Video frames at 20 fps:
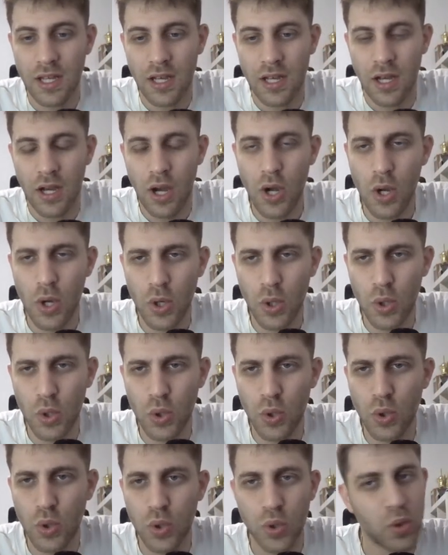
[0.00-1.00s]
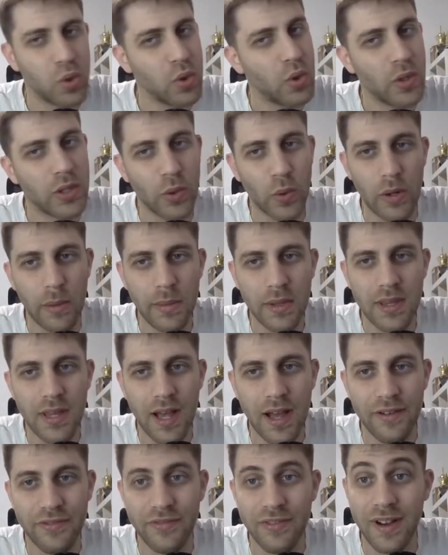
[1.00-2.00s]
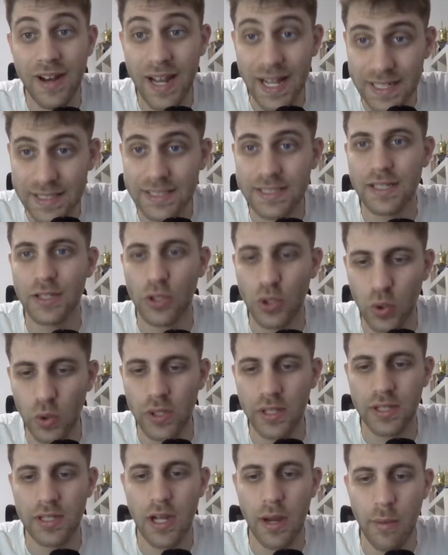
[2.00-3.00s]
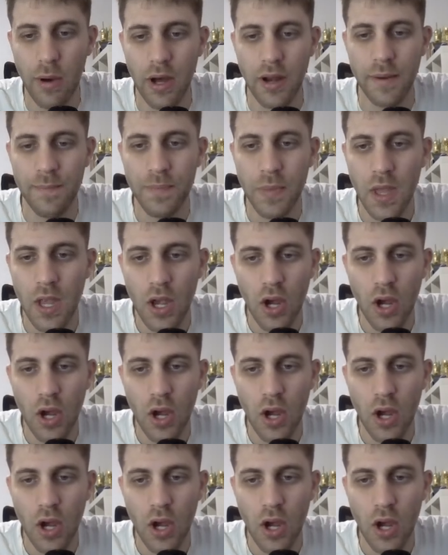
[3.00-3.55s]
It will be tough. Let's do it. Come on.